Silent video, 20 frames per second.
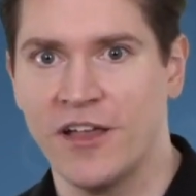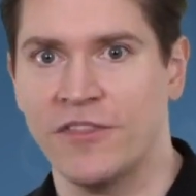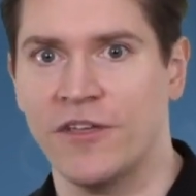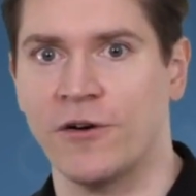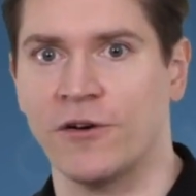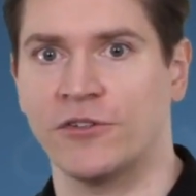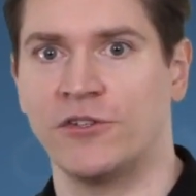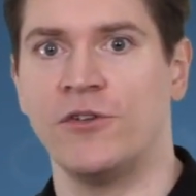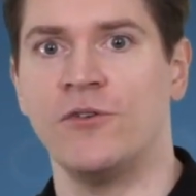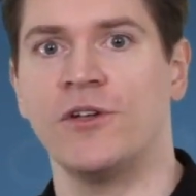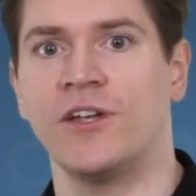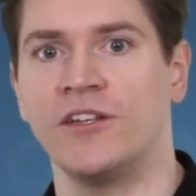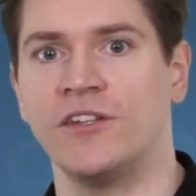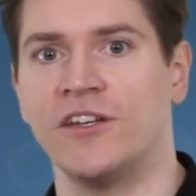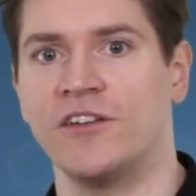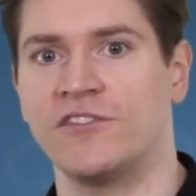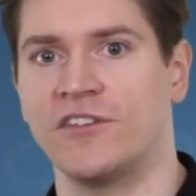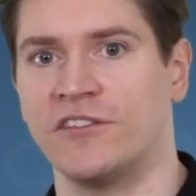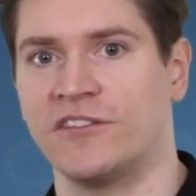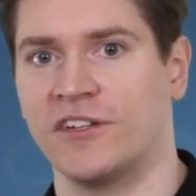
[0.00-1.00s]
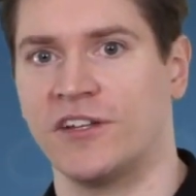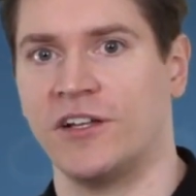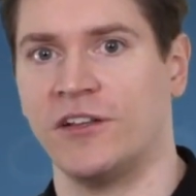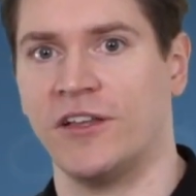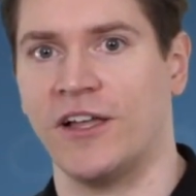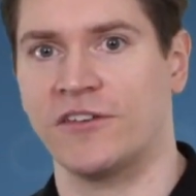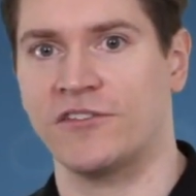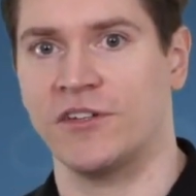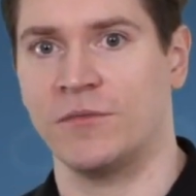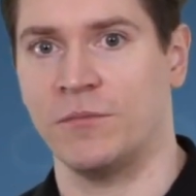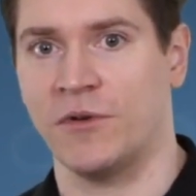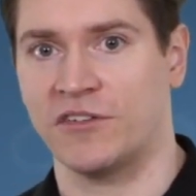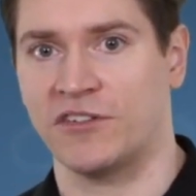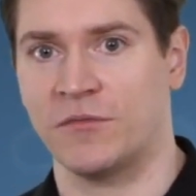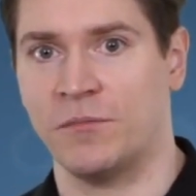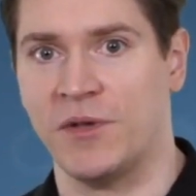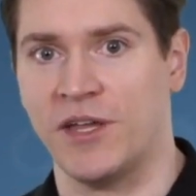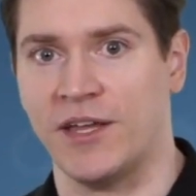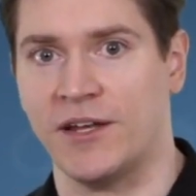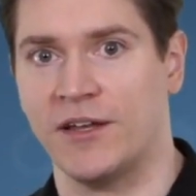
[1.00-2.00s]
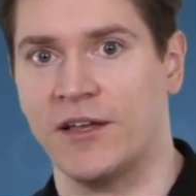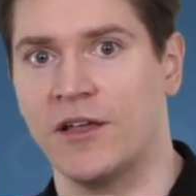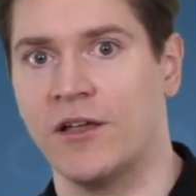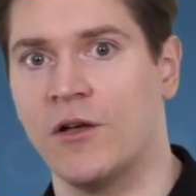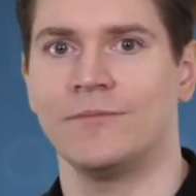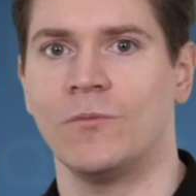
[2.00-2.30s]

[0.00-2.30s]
There are two conditions a collection must meet.